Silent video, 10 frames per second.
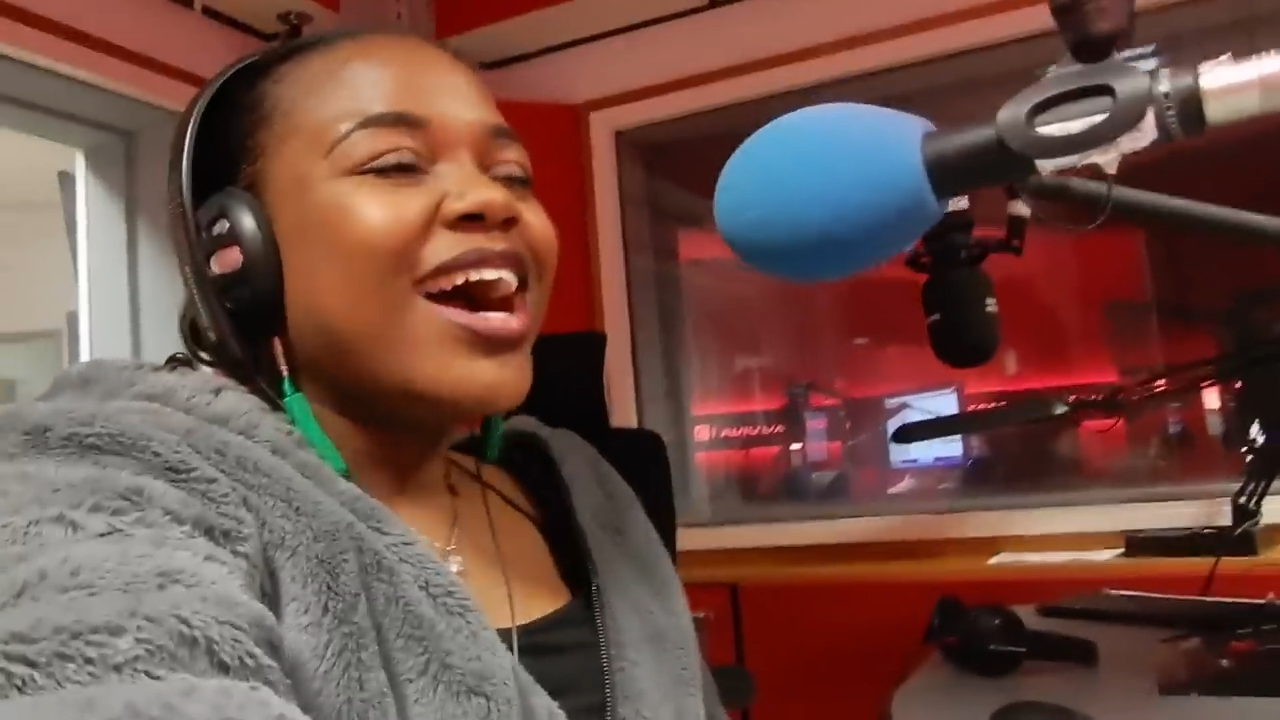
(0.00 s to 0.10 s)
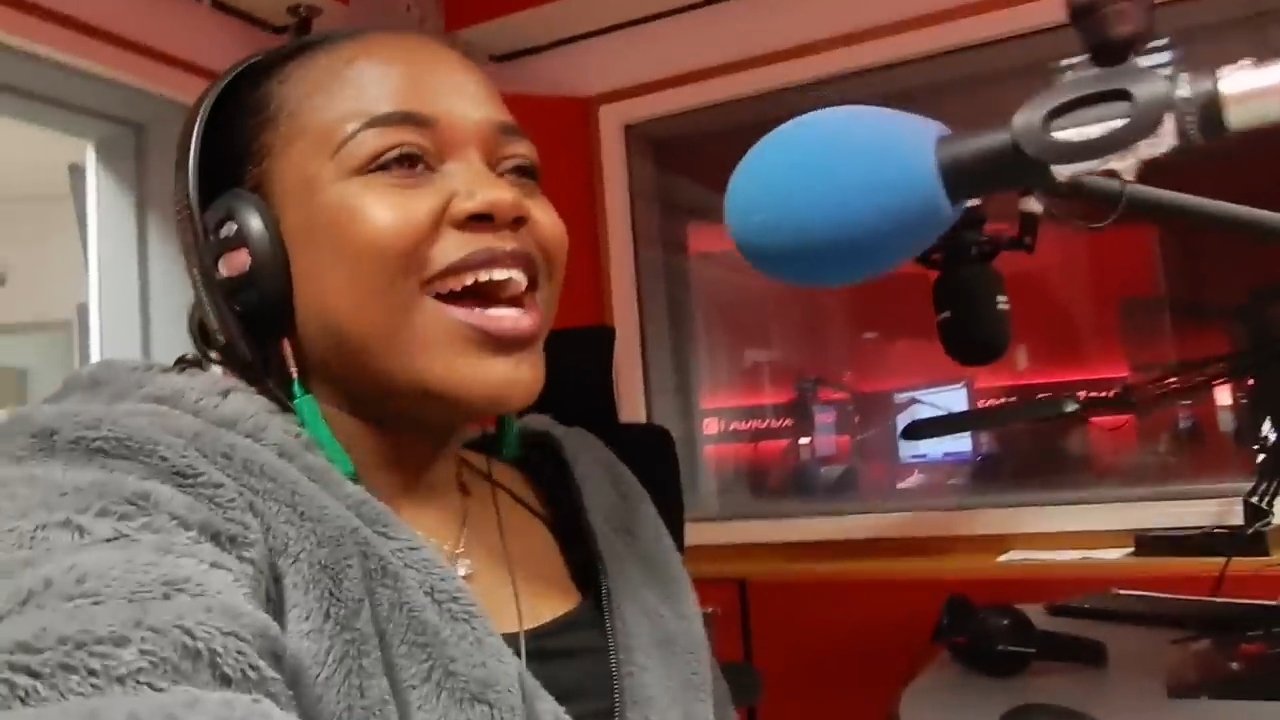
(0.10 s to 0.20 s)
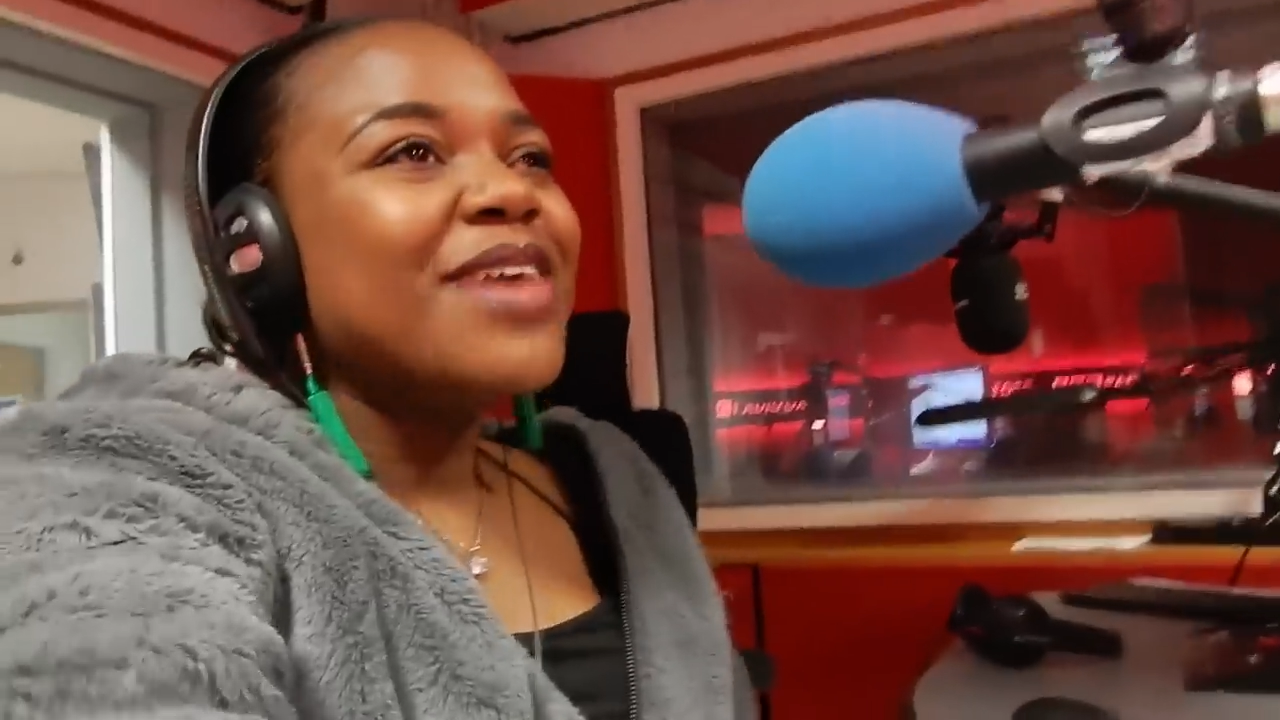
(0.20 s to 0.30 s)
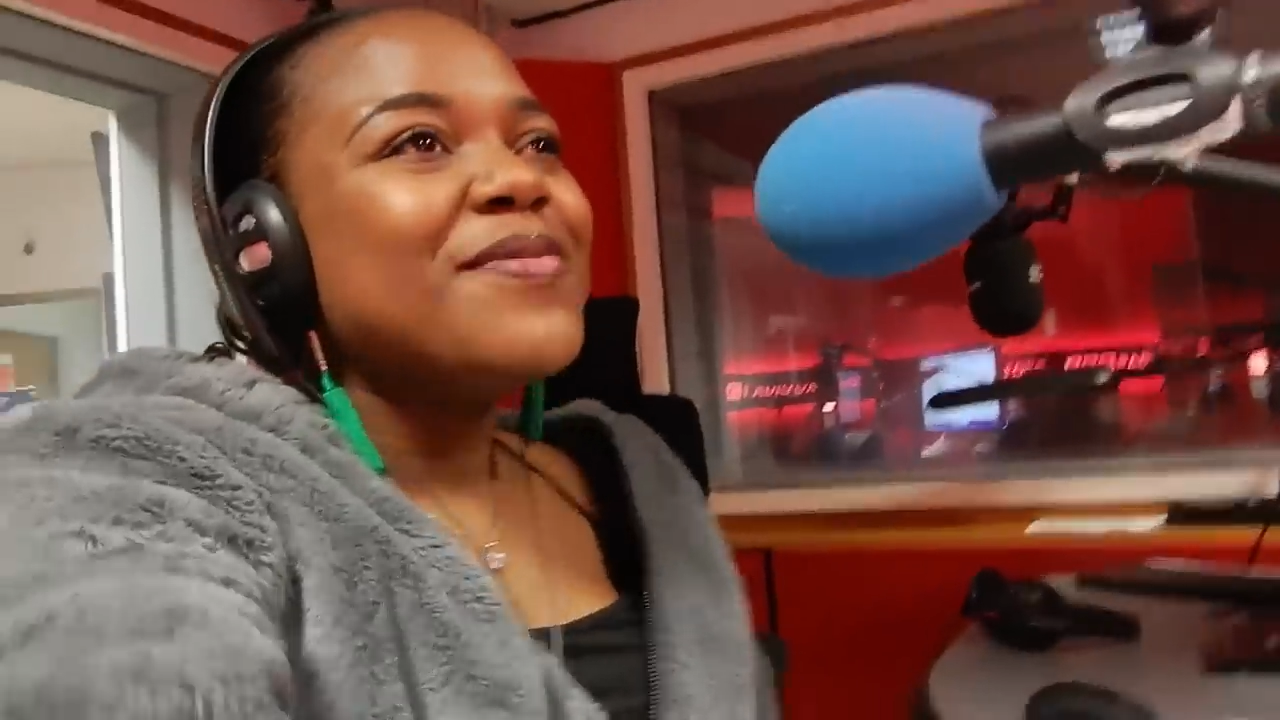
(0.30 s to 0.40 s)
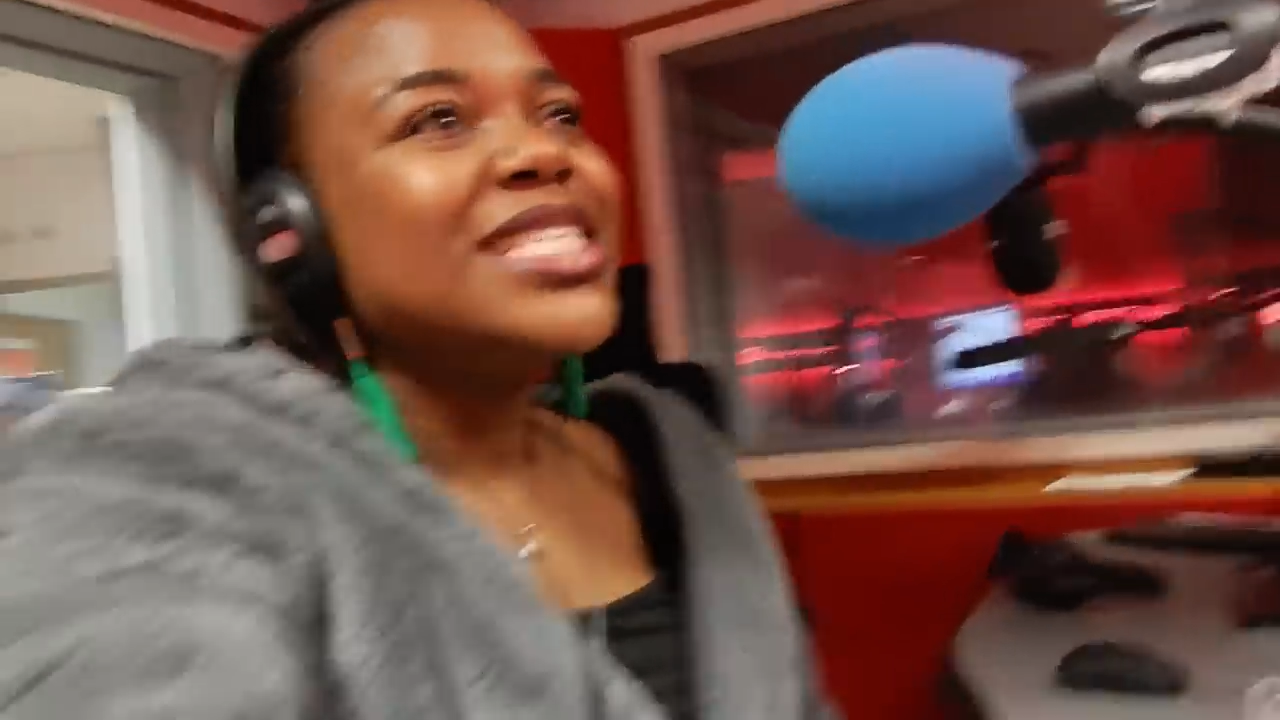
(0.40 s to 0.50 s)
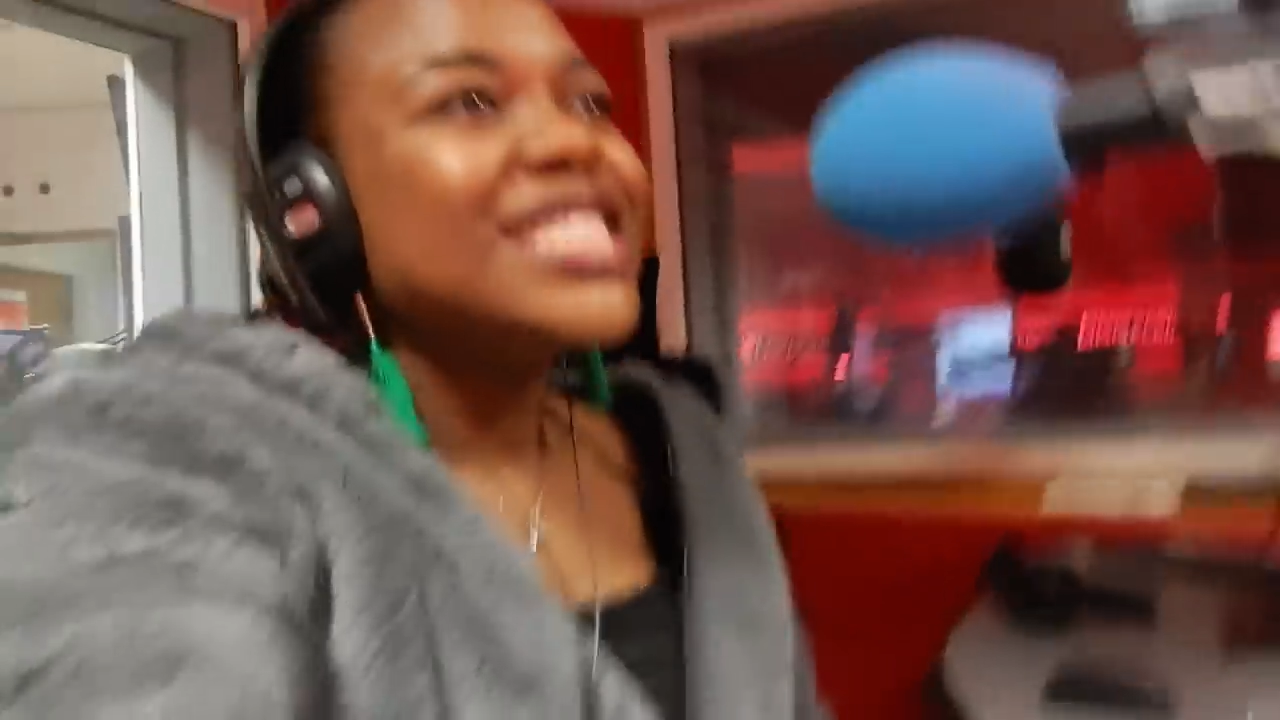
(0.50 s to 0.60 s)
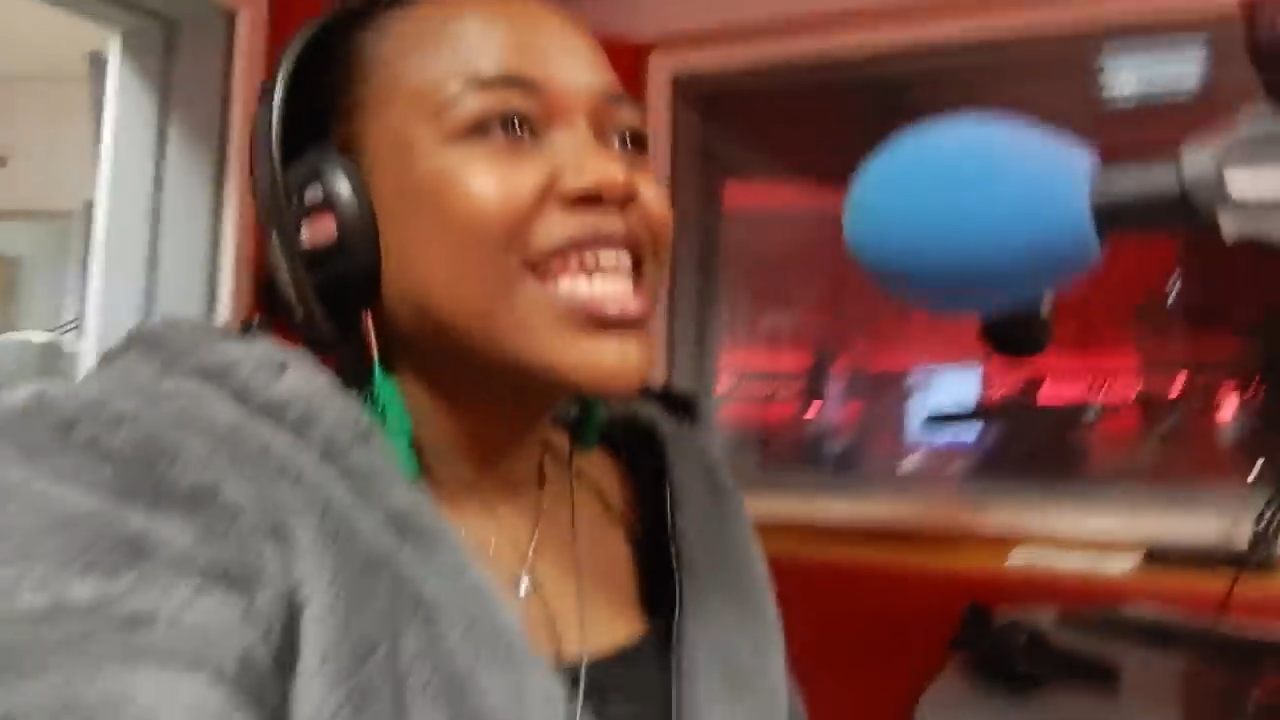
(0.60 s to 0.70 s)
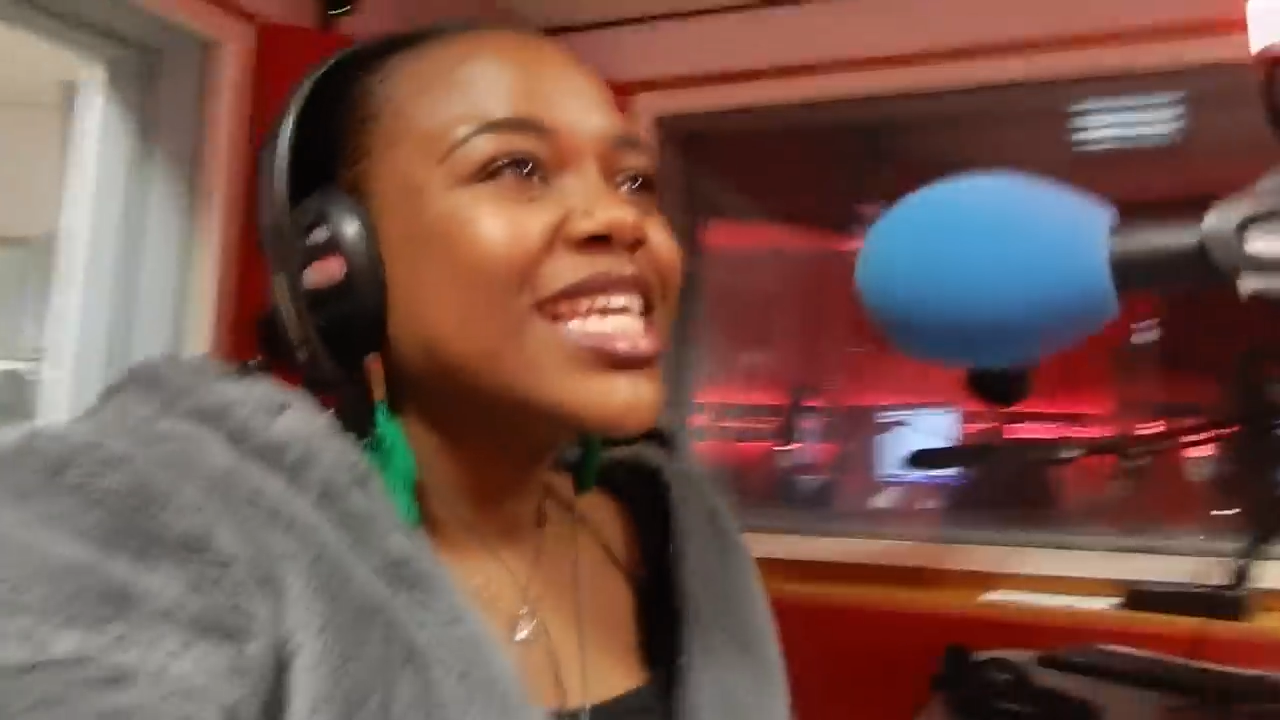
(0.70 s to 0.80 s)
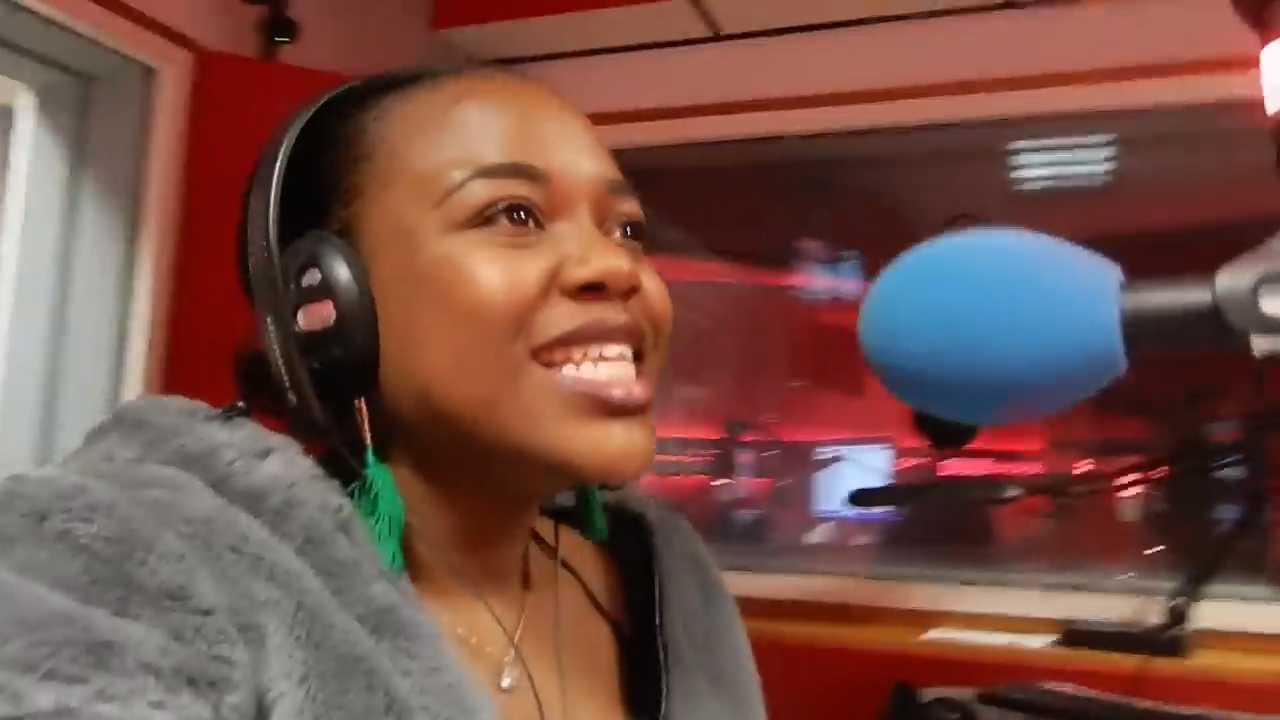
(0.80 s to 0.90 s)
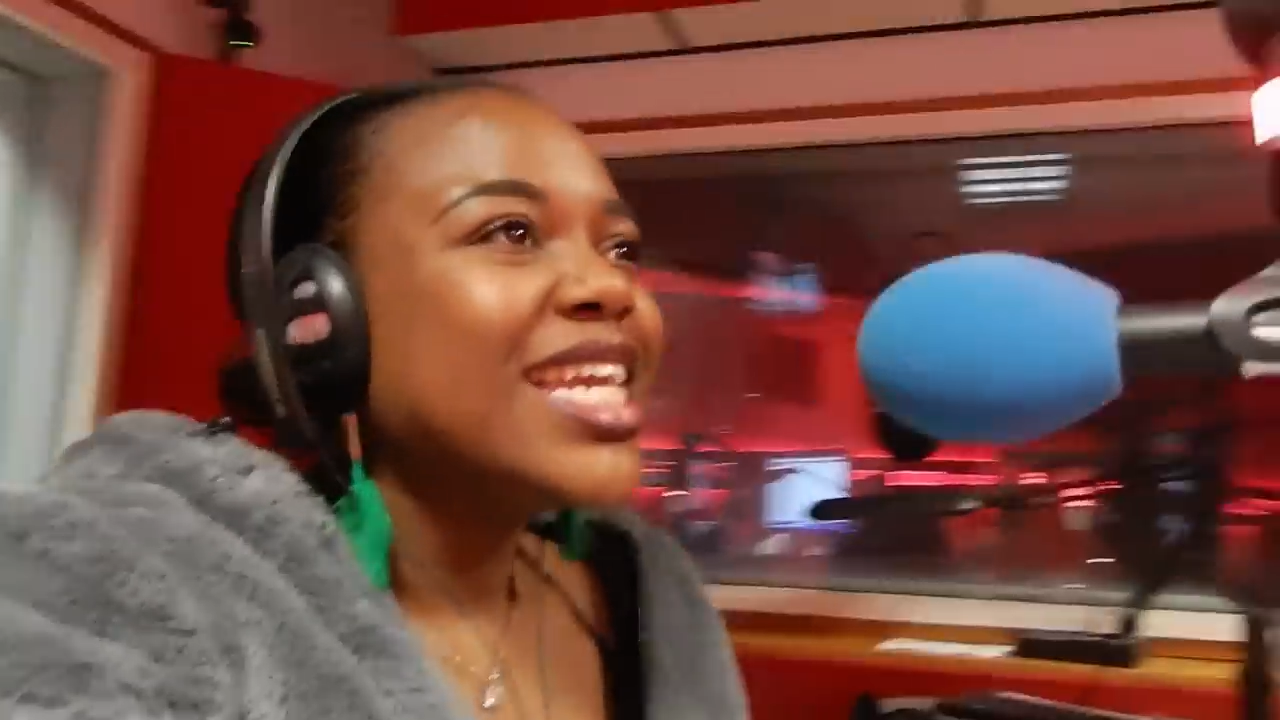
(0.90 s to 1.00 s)
I am a
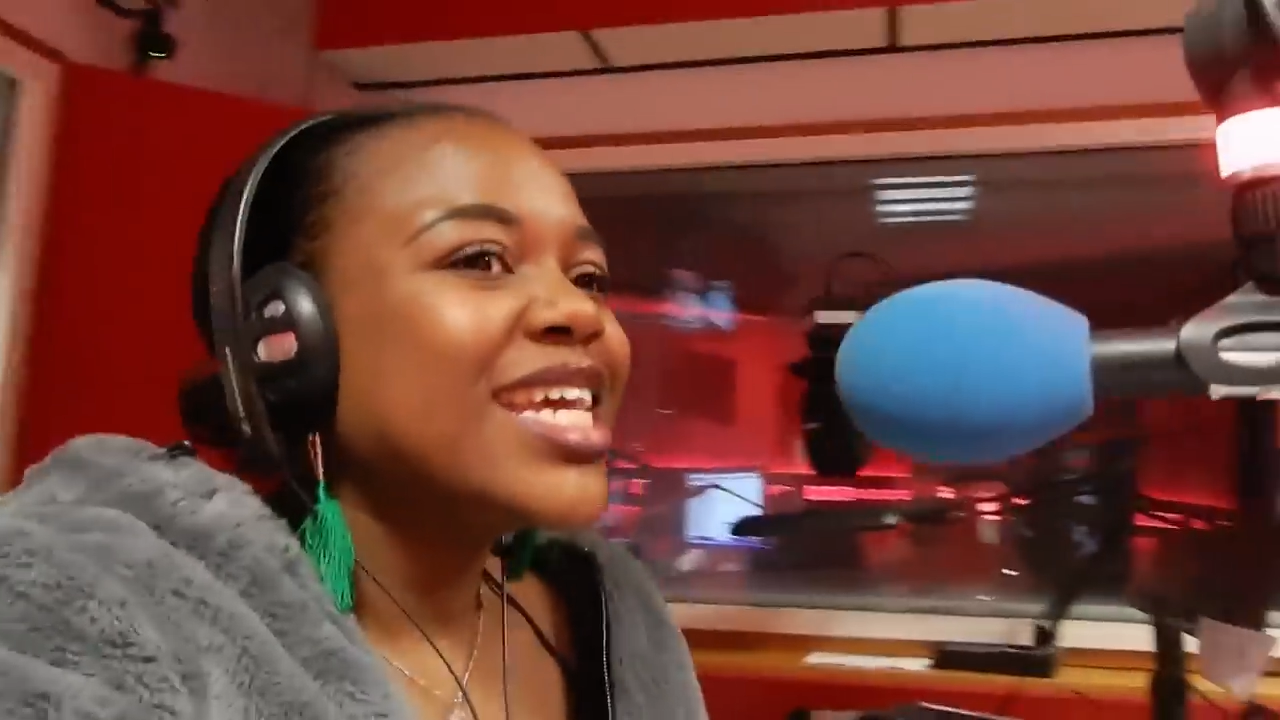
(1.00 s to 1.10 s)
second